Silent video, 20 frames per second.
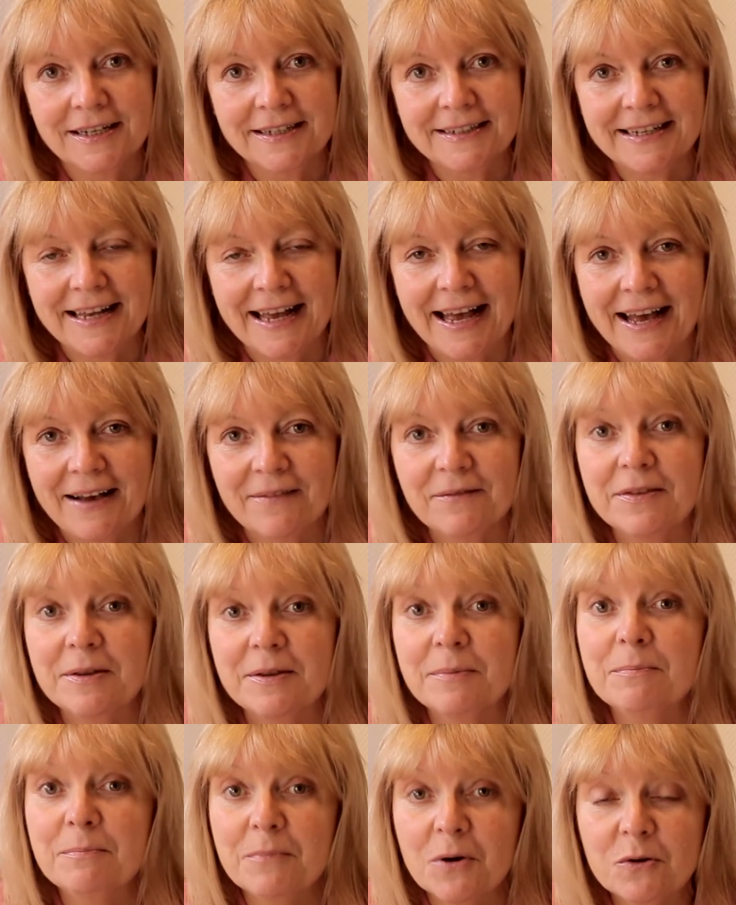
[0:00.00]
to have the
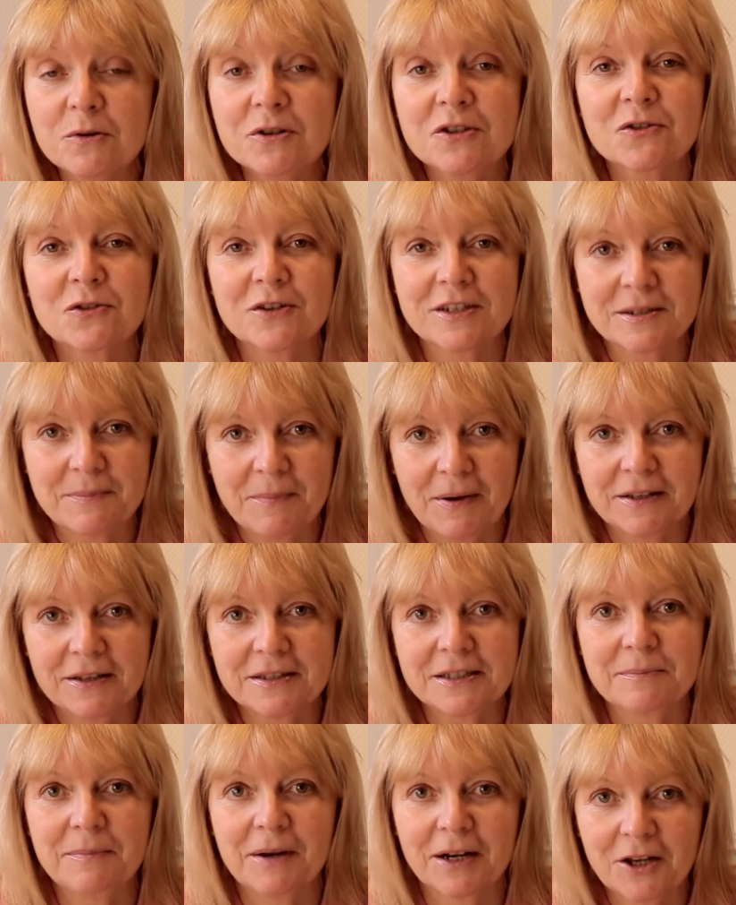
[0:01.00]
most
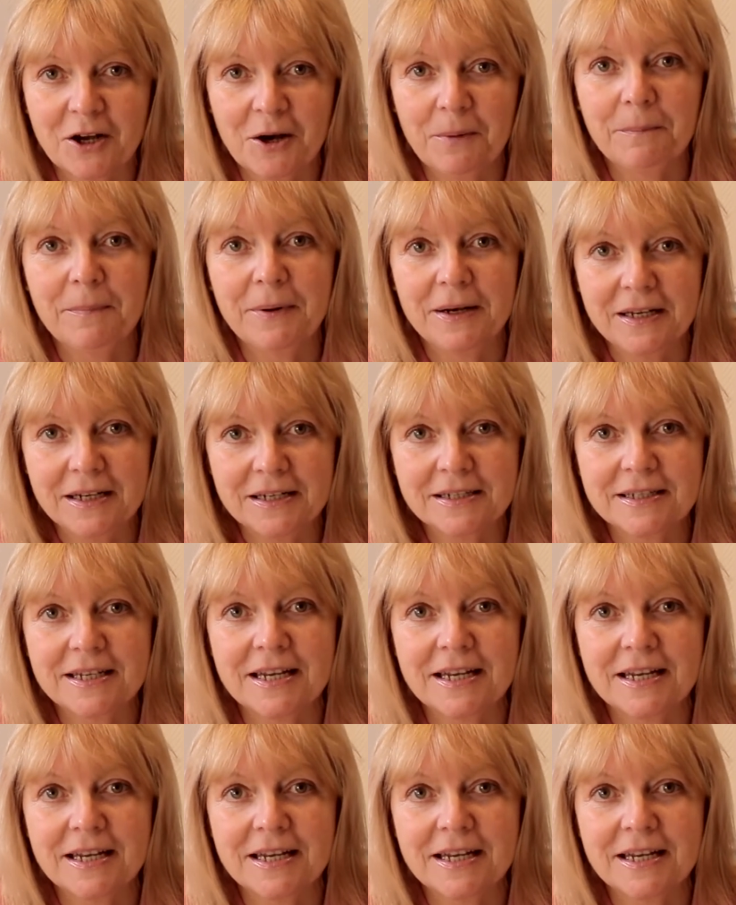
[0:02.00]
responsible companies